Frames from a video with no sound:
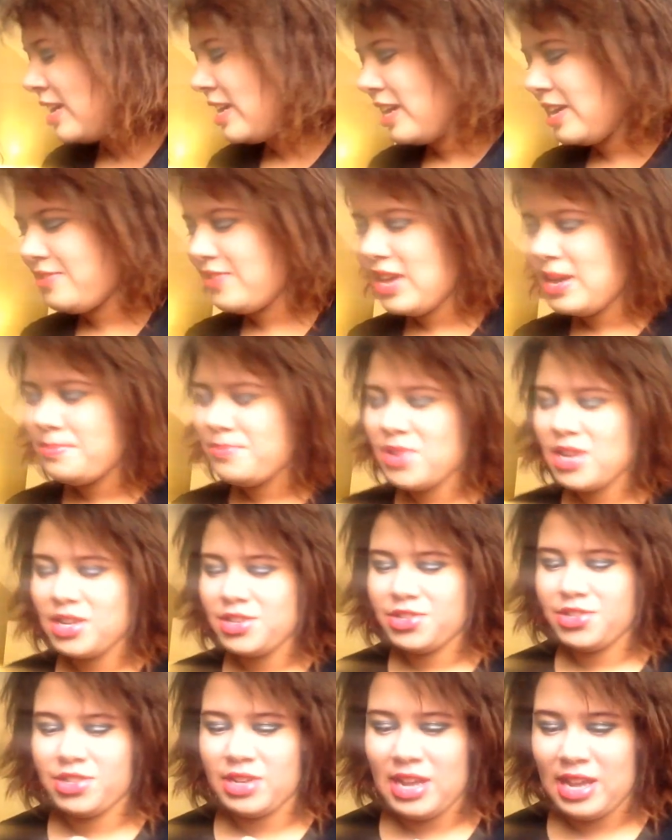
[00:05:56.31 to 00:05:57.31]
And that
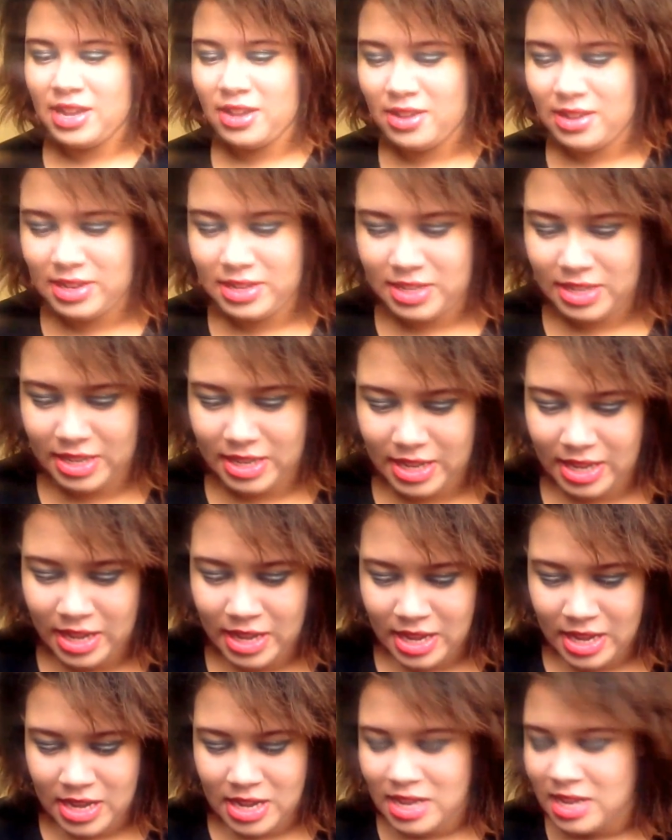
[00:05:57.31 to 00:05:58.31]
brush, I honestly,
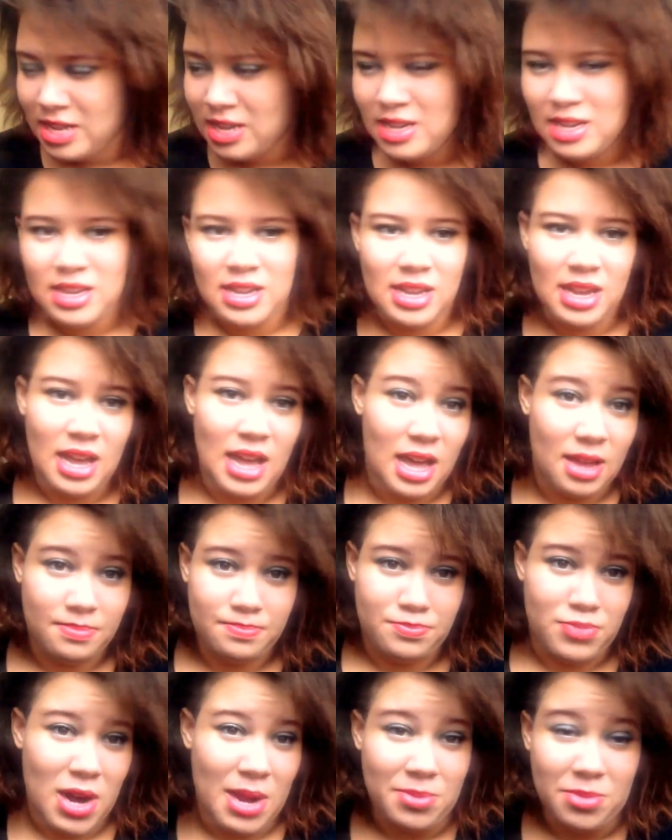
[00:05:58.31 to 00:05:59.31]

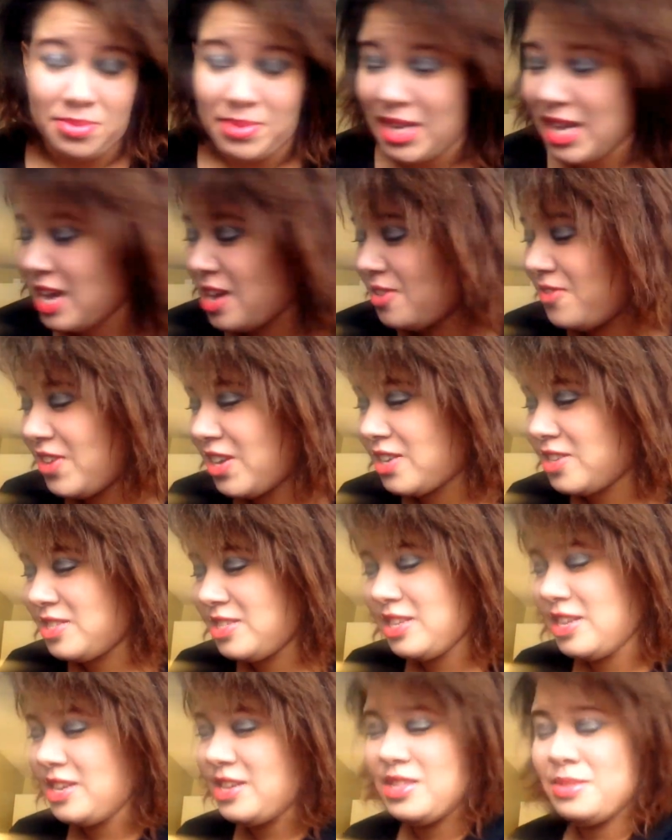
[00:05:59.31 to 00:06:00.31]
probably e.l.f., I couldn't
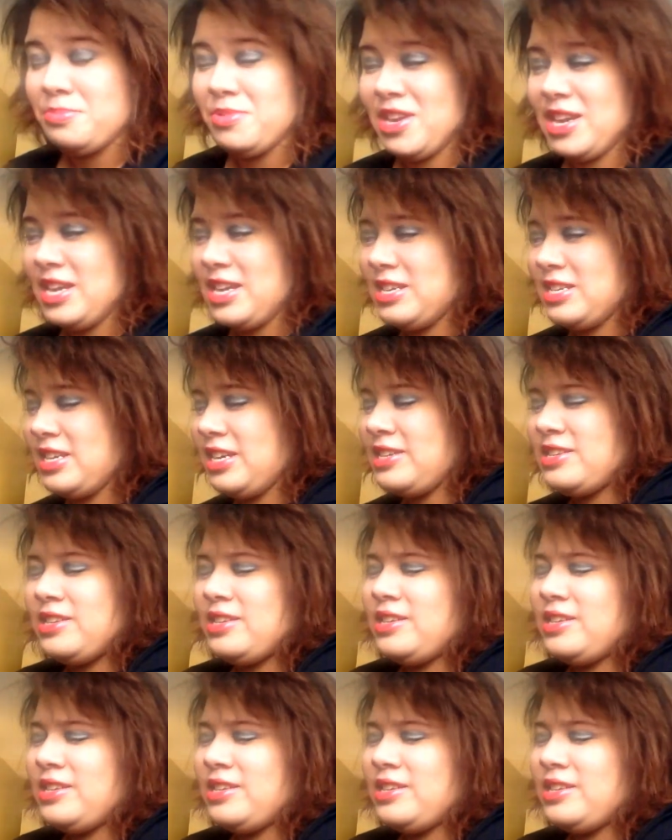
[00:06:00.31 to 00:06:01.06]
tell you the brand.